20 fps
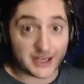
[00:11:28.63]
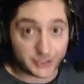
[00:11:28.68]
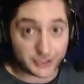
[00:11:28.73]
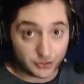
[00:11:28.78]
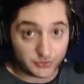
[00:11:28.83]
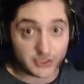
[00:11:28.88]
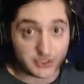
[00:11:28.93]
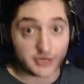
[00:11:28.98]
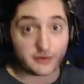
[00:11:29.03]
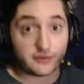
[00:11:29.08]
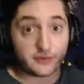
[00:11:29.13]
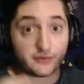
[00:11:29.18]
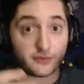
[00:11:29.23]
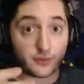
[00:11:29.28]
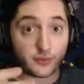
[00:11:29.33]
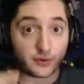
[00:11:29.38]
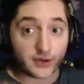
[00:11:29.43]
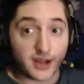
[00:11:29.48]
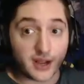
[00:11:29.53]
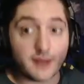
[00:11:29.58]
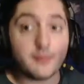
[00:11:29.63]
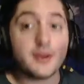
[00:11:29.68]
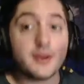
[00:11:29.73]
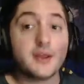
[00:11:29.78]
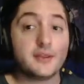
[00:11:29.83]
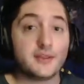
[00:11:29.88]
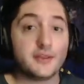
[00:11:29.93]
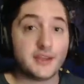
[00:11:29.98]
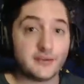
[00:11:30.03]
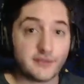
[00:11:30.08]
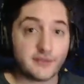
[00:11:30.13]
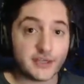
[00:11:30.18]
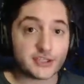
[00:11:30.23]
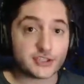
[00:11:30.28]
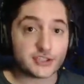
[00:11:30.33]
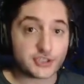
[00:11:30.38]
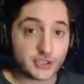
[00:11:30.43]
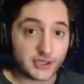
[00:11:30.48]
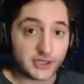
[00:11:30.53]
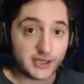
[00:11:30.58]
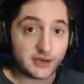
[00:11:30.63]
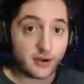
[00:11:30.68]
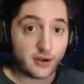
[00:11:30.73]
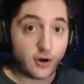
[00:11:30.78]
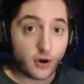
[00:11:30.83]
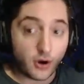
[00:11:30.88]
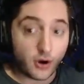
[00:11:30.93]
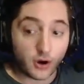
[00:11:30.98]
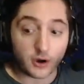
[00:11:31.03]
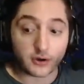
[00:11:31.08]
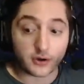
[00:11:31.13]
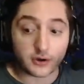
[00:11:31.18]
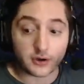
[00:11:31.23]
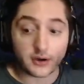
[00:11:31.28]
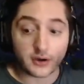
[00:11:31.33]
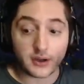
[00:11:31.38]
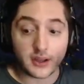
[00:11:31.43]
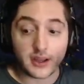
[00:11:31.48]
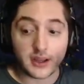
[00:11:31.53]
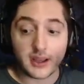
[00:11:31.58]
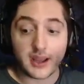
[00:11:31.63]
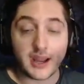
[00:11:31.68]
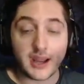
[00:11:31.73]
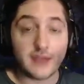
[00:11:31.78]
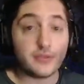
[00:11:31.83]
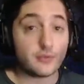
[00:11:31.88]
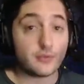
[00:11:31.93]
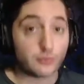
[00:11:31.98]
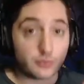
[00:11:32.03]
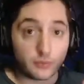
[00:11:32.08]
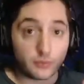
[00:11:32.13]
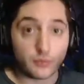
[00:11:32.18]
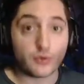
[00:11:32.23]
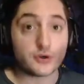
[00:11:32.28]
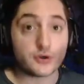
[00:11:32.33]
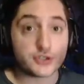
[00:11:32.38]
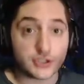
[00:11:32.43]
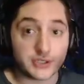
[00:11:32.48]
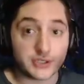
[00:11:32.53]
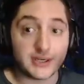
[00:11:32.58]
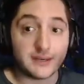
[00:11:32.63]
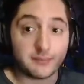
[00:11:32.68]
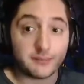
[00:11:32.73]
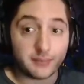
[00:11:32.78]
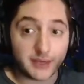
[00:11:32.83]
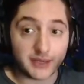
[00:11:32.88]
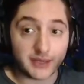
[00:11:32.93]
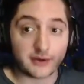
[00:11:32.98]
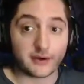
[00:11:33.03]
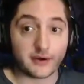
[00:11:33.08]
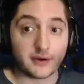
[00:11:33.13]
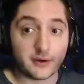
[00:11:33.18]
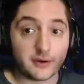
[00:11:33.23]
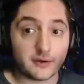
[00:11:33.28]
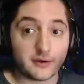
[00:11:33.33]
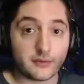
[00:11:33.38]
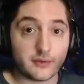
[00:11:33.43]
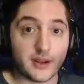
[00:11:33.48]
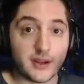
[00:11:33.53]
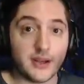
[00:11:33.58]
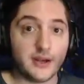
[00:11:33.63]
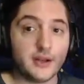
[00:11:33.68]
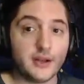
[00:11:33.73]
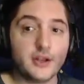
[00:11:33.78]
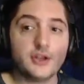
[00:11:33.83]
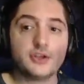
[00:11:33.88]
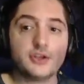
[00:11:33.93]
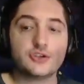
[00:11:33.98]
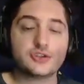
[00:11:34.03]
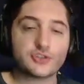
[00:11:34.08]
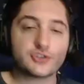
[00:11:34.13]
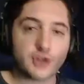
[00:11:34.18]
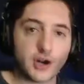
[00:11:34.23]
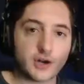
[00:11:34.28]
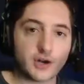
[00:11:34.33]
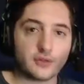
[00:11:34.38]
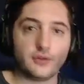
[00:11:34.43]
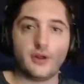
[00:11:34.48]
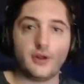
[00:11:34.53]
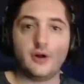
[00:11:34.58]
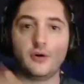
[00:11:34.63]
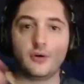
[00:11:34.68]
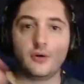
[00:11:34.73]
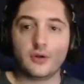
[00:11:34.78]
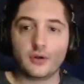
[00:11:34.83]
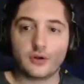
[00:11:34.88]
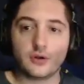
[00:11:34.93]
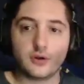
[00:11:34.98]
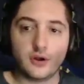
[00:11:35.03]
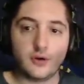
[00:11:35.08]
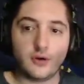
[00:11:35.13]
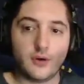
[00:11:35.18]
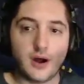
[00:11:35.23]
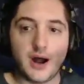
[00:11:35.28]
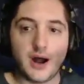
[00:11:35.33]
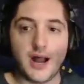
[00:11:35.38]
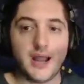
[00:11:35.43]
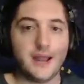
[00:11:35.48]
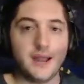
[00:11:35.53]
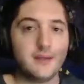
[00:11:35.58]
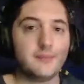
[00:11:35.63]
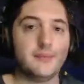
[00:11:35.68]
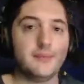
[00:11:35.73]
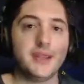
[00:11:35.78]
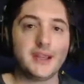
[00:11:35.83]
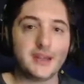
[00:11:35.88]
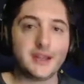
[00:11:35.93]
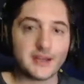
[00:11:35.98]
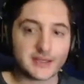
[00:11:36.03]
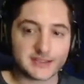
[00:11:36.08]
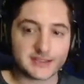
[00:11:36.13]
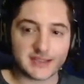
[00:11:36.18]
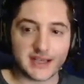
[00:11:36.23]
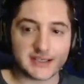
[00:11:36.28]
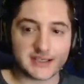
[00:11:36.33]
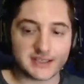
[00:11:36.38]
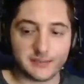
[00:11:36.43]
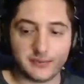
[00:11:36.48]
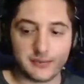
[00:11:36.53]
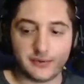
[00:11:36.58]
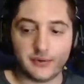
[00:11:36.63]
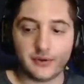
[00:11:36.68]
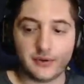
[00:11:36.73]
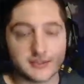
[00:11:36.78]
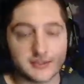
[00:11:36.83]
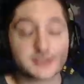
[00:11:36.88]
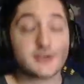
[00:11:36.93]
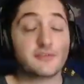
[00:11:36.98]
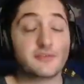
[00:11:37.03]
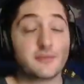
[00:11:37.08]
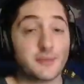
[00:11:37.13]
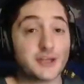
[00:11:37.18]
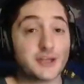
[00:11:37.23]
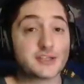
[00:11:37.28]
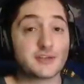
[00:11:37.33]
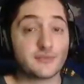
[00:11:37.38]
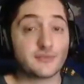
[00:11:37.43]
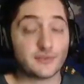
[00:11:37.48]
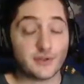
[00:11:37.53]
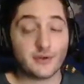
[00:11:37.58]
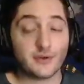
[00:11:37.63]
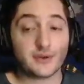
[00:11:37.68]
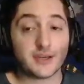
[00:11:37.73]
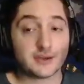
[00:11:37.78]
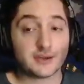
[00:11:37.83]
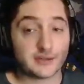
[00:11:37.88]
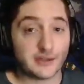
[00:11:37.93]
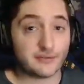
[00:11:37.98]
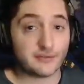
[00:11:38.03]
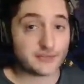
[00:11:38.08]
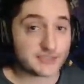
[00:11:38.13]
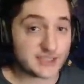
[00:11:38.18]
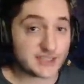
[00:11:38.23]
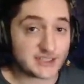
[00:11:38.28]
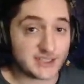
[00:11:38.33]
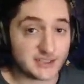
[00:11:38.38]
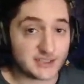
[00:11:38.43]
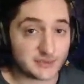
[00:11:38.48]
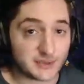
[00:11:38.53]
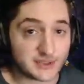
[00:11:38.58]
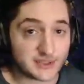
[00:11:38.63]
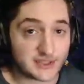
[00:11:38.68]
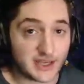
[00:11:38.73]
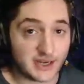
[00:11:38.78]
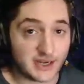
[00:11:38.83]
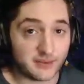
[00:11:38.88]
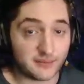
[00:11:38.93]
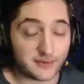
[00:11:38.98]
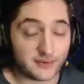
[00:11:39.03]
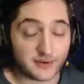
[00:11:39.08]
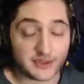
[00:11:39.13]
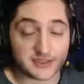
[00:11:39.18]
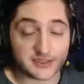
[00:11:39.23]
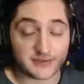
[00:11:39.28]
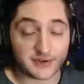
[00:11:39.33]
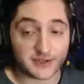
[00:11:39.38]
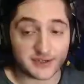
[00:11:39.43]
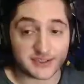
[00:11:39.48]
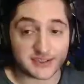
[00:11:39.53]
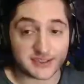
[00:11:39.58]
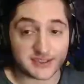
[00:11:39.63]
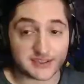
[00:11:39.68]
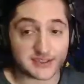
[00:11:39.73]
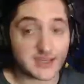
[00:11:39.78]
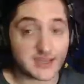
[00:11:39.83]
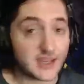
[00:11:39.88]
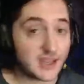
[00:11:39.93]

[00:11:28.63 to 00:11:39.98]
you tier the fort up, the invasion should get harder and the reward should get bigger, right? Start low, go high, make it accessible. So if a bunch of low geared level 60s were to sign up for this, for instance,